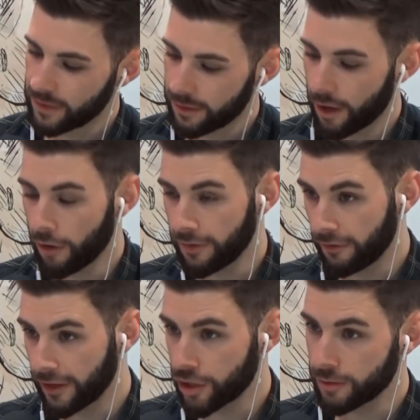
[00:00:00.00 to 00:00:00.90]
Don't know if
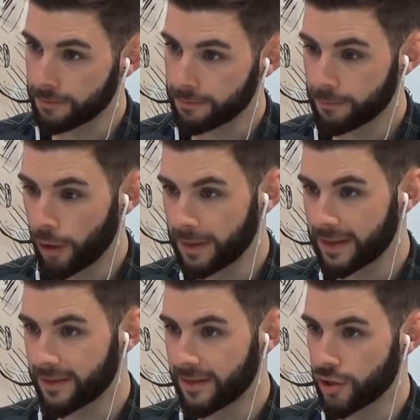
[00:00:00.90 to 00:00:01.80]
he'll finish him. Might be
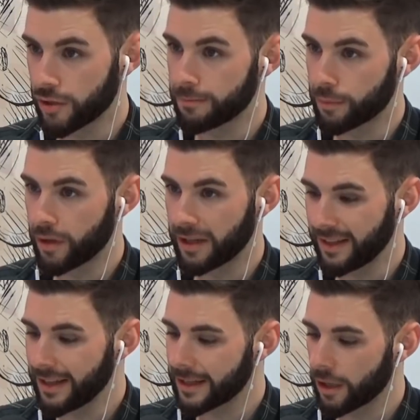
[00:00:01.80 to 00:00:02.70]
a decision, but I
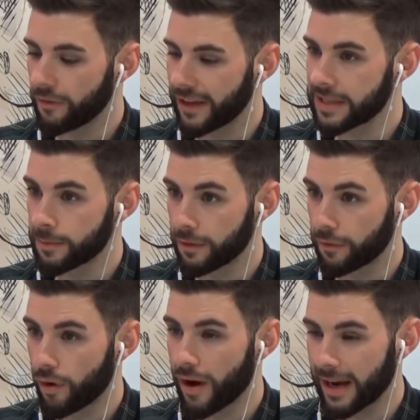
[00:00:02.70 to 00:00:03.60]
think, if he gets him on the
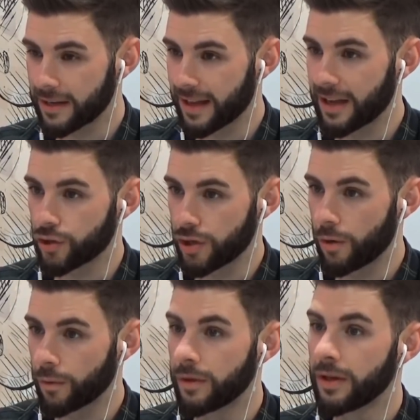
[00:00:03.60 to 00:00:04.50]
floor, Alex has
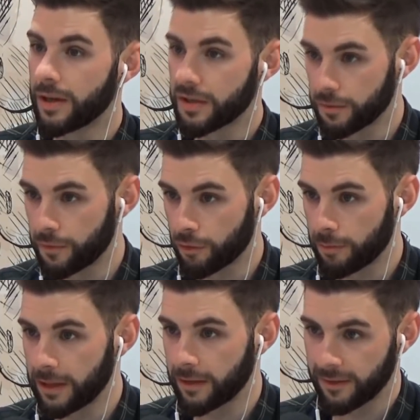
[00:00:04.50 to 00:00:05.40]
shown some
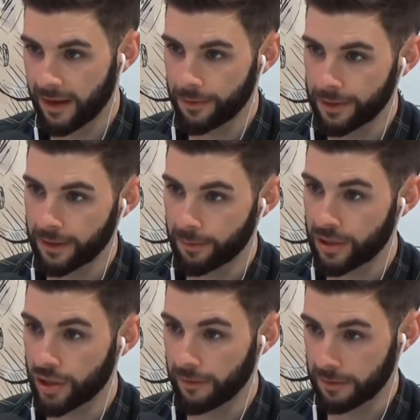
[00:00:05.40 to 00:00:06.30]
vulnerabilities down there, especially off his